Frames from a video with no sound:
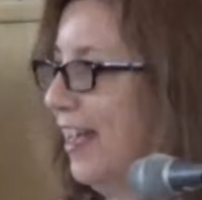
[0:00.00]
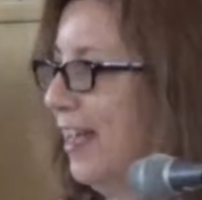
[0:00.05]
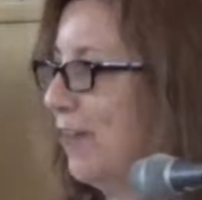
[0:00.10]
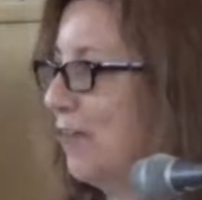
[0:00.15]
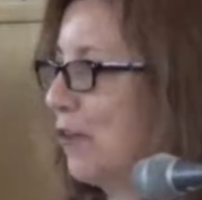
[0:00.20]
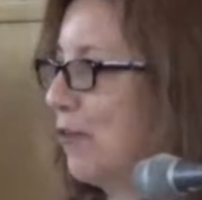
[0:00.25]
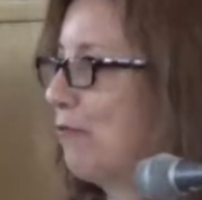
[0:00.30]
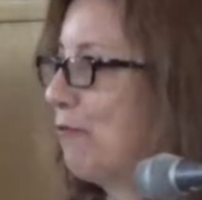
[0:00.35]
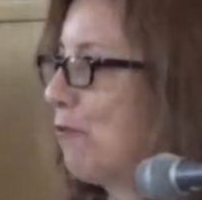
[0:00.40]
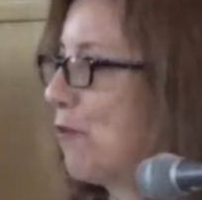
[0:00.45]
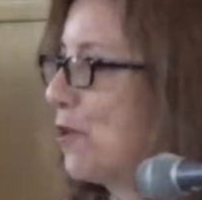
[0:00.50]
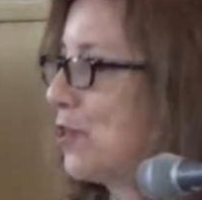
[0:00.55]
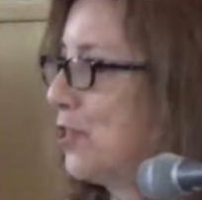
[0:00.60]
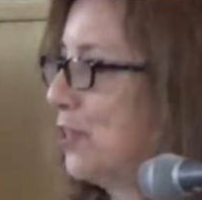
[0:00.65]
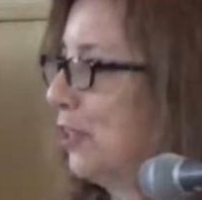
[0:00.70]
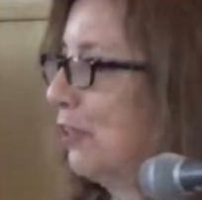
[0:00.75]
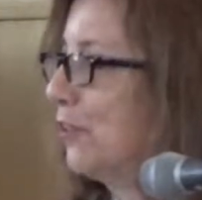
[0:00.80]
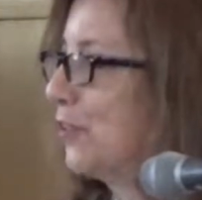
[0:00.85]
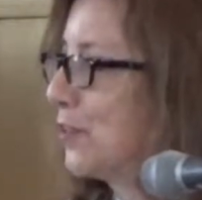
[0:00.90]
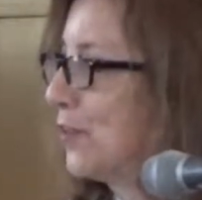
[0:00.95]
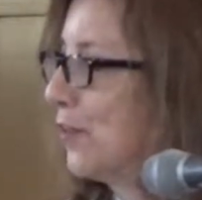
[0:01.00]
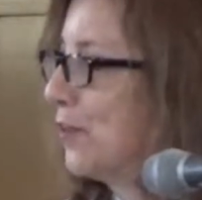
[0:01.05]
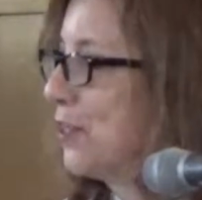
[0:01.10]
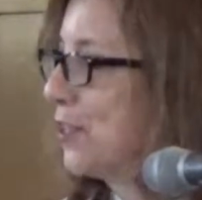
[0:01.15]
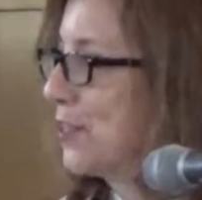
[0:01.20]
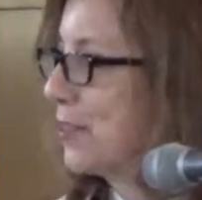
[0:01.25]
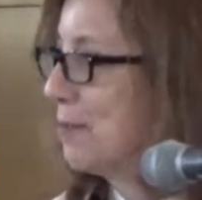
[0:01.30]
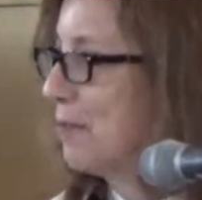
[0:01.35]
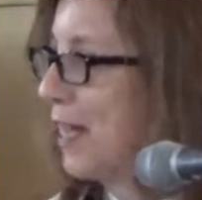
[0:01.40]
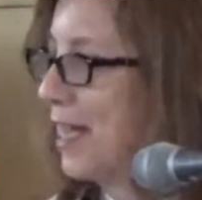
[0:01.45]
if you're fortunate, looks
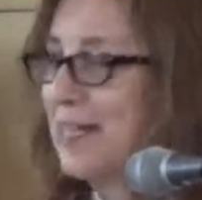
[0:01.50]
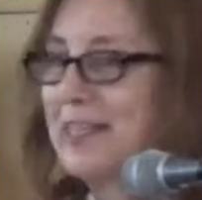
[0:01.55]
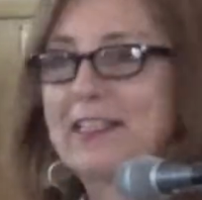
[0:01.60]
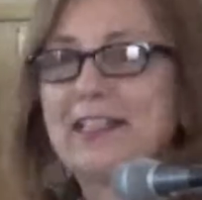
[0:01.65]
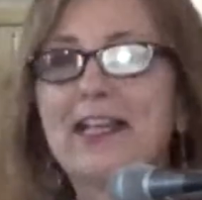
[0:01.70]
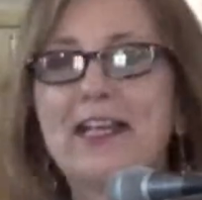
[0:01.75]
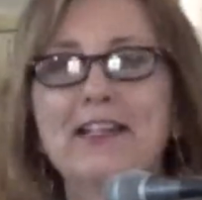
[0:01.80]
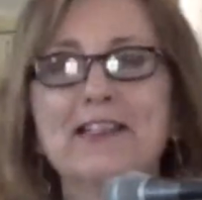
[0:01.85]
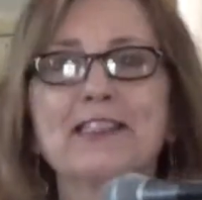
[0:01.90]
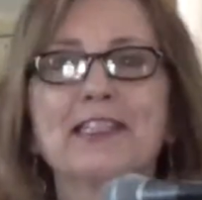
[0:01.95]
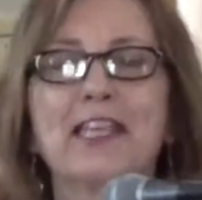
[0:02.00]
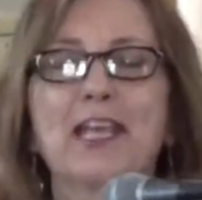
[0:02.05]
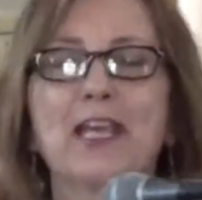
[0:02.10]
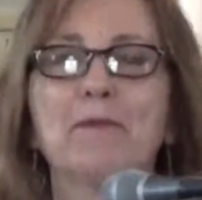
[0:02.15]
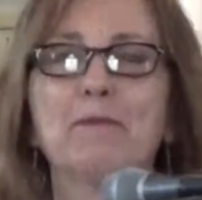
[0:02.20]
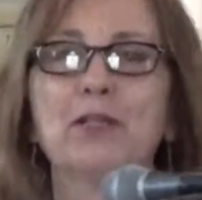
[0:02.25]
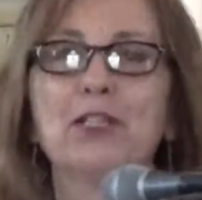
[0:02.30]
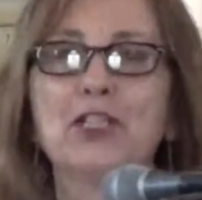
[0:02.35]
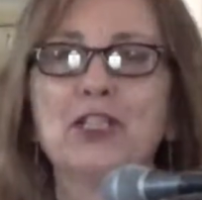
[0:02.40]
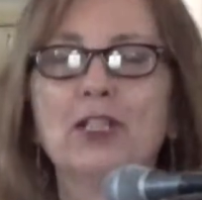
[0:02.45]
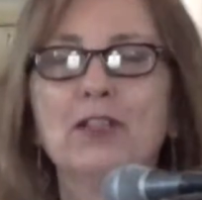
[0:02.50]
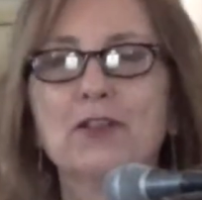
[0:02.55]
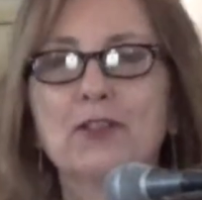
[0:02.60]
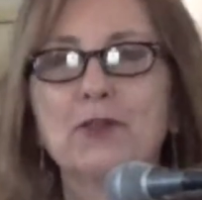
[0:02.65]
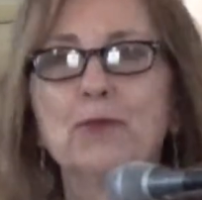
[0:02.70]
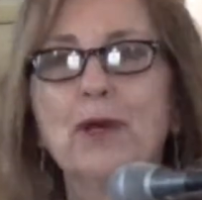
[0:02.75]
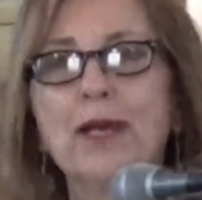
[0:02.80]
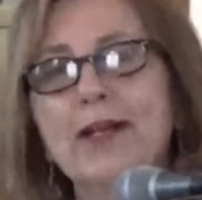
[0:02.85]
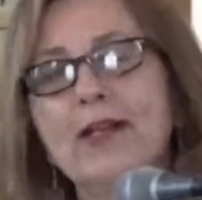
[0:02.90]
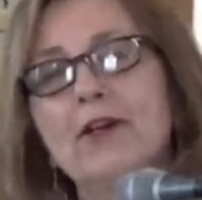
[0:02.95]
onto some nice landscape, and she looks
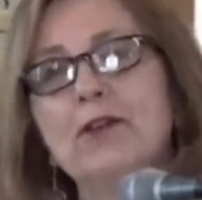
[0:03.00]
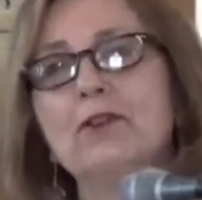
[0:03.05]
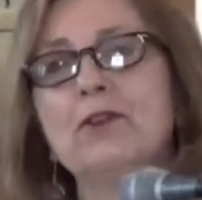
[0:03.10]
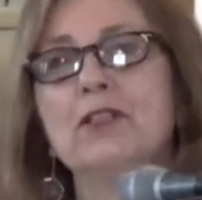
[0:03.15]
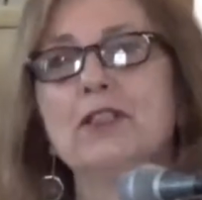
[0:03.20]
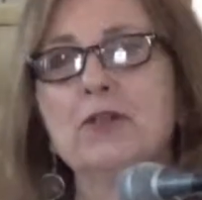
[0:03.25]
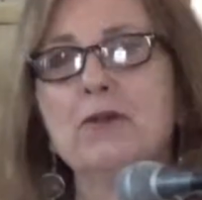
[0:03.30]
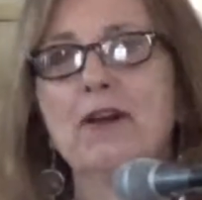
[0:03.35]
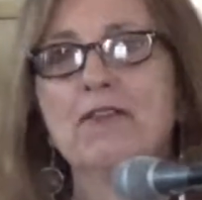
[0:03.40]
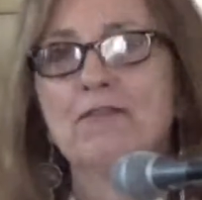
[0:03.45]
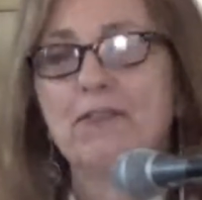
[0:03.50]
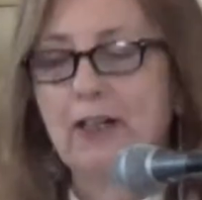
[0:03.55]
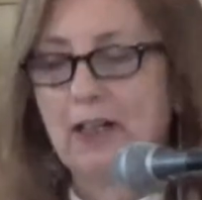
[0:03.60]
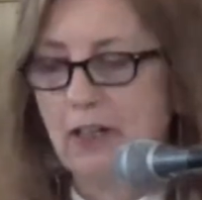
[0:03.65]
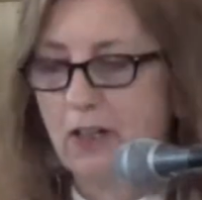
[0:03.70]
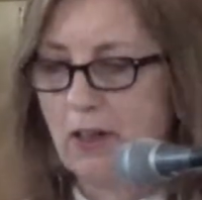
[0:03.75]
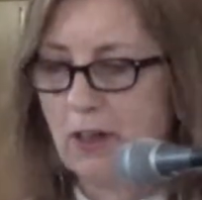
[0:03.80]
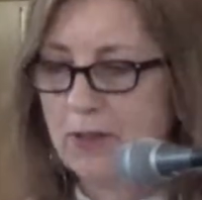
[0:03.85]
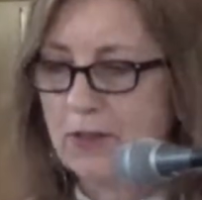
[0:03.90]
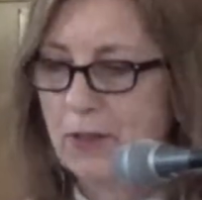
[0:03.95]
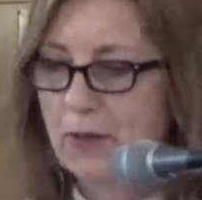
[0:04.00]
right out to our front lawn.